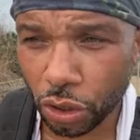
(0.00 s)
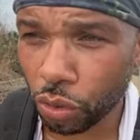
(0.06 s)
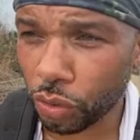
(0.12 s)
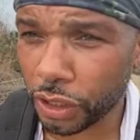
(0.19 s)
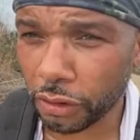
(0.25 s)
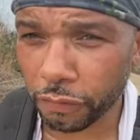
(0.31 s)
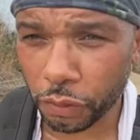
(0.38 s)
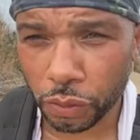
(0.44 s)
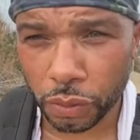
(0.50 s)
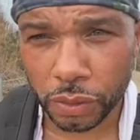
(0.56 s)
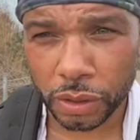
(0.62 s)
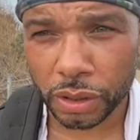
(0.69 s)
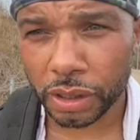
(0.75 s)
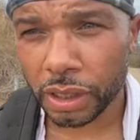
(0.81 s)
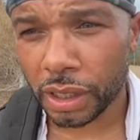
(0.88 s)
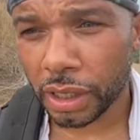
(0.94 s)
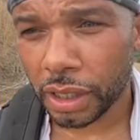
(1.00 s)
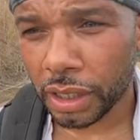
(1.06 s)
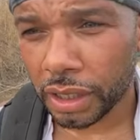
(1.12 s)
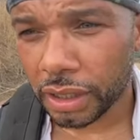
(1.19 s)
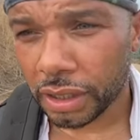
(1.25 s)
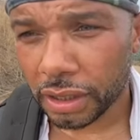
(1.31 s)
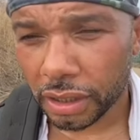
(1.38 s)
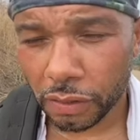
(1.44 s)
interval
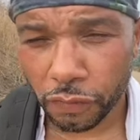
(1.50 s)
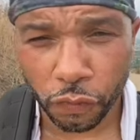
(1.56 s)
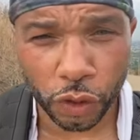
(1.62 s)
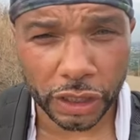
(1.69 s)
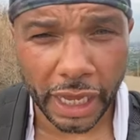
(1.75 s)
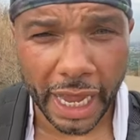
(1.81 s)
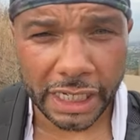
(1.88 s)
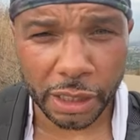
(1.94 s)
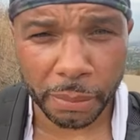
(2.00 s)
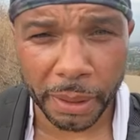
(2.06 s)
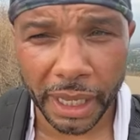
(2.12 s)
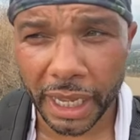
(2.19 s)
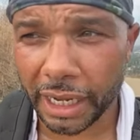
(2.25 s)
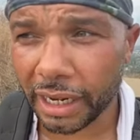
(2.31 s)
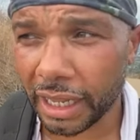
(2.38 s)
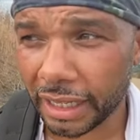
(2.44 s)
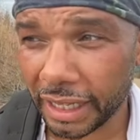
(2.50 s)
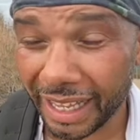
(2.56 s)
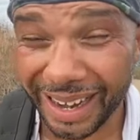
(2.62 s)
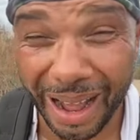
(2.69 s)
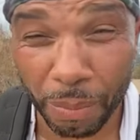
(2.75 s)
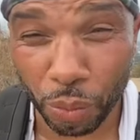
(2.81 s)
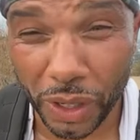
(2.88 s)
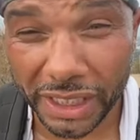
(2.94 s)
for it to actually be hit. And then I'm
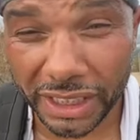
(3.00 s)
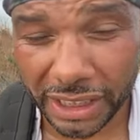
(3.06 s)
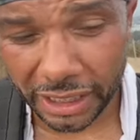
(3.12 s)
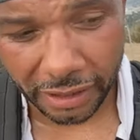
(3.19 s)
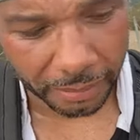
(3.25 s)
resting